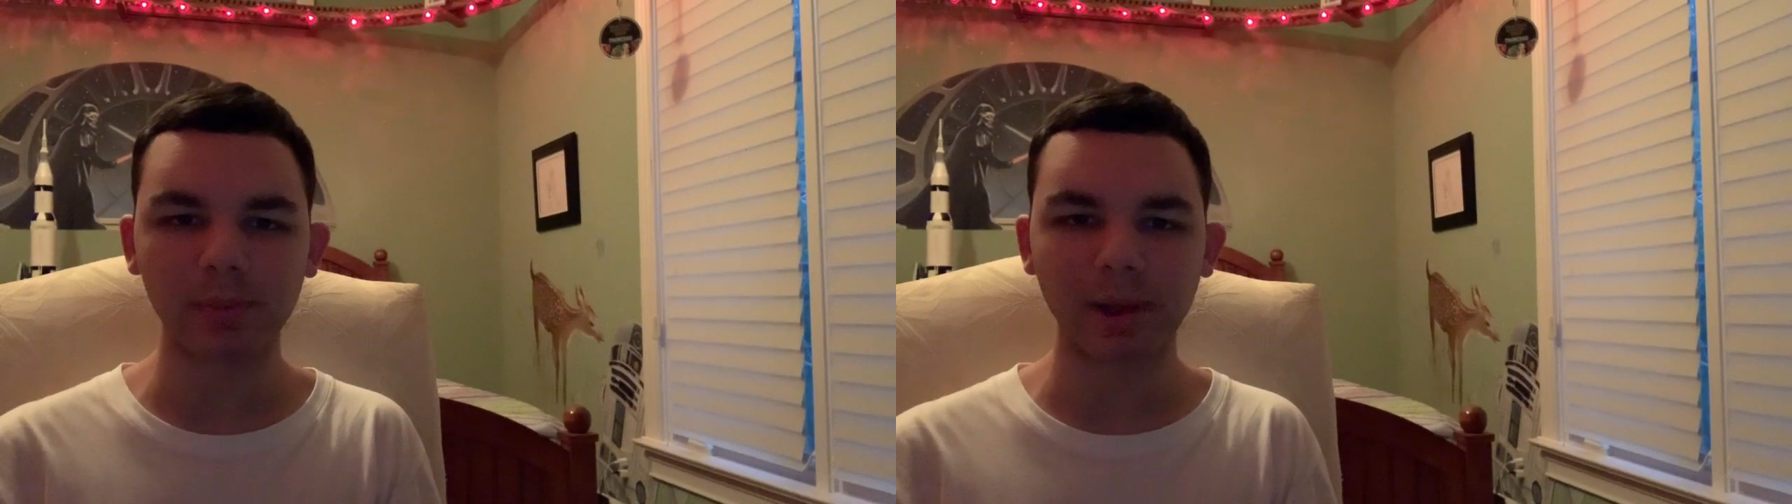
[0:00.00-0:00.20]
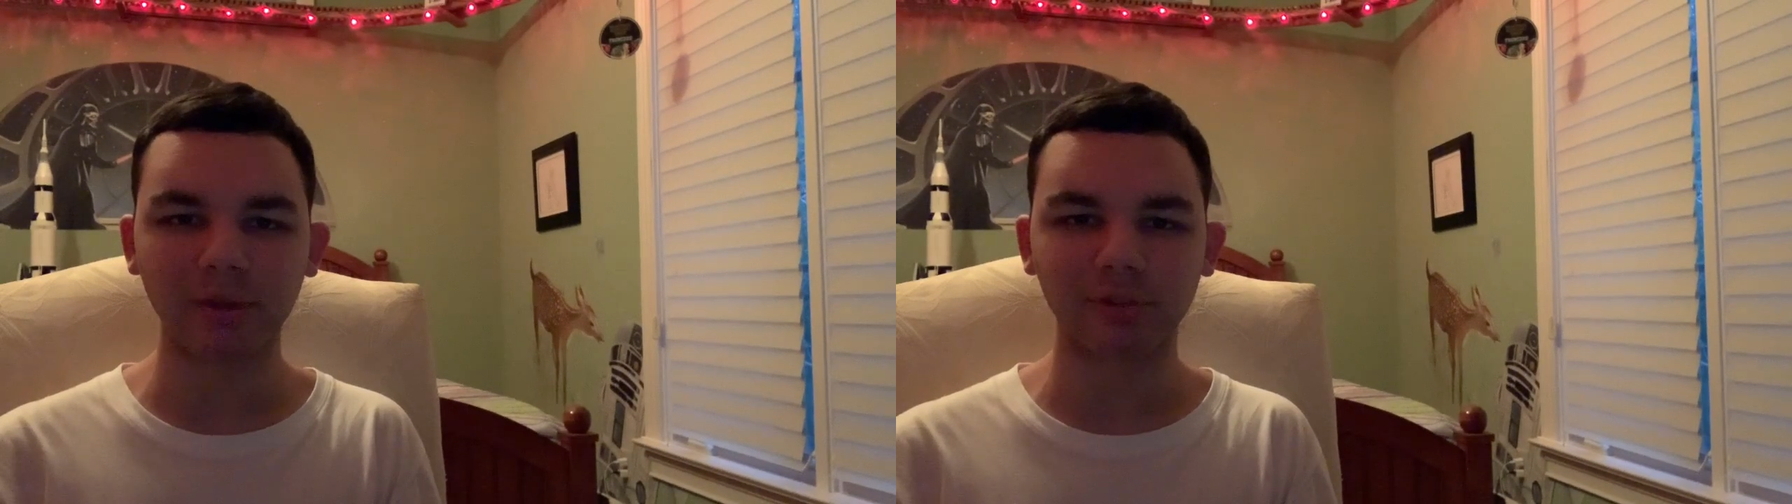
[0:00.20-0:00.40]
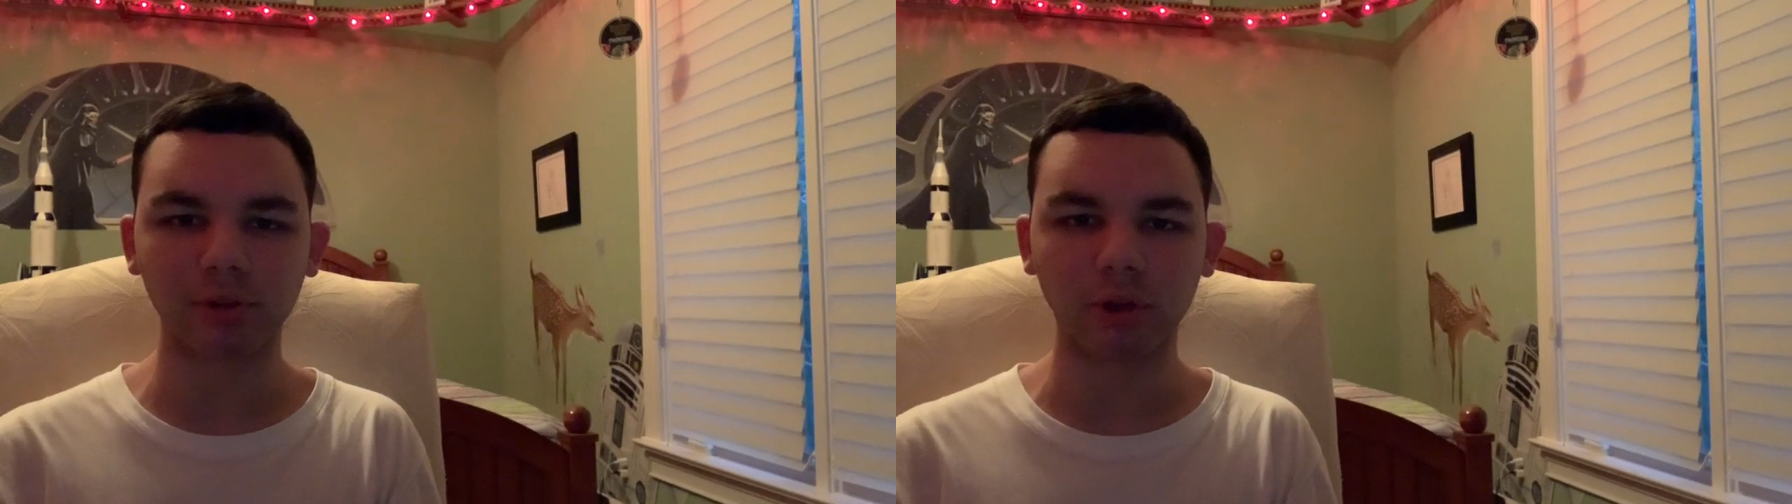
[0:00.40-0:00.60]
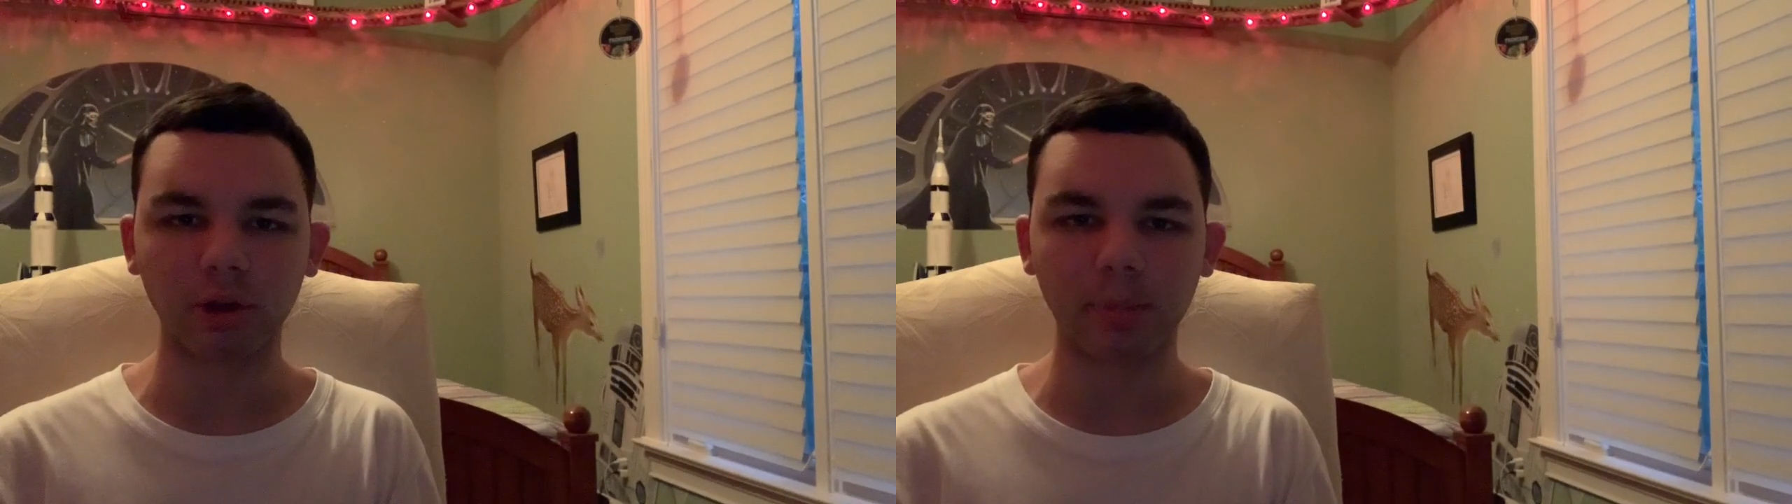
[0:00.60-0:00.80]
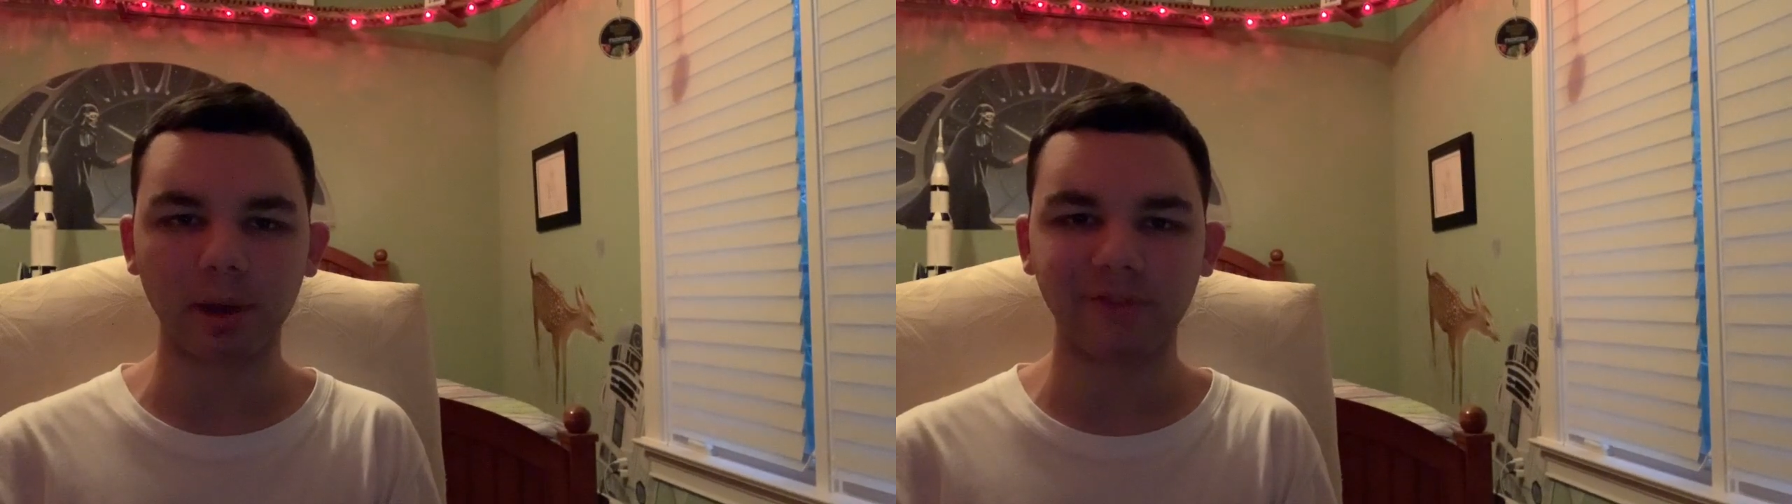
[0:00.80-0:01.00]
Bowser
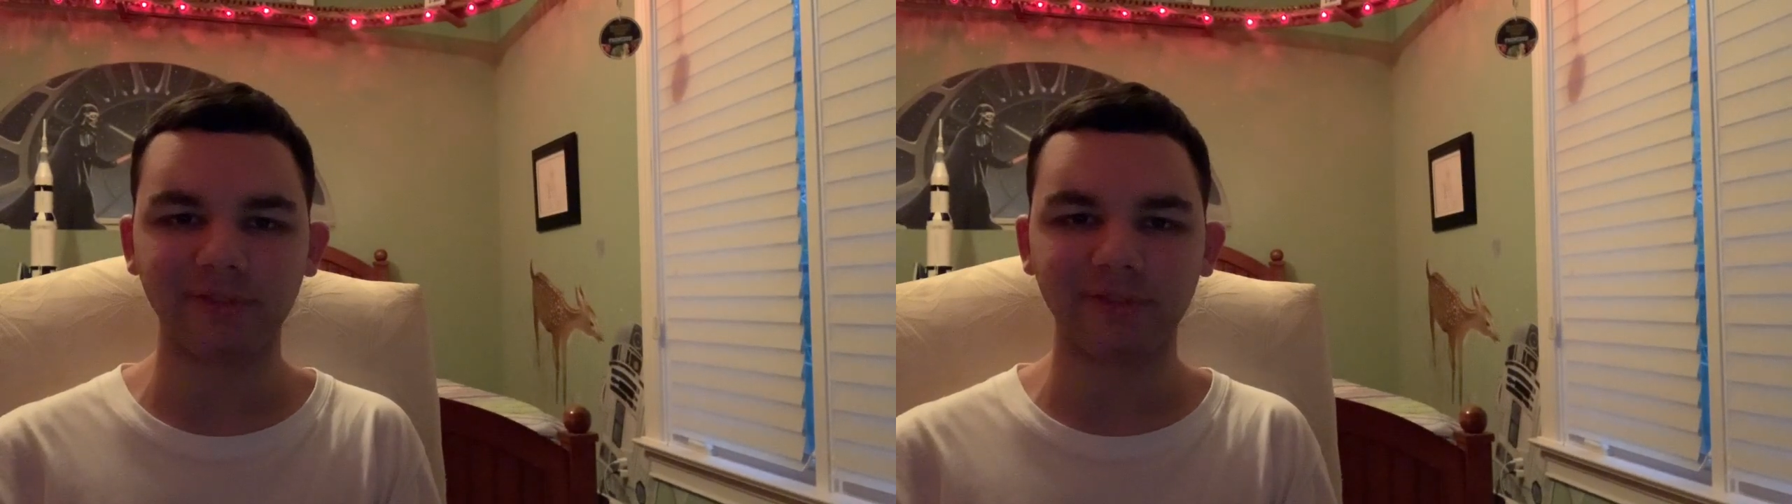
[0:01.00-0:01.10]
Logan about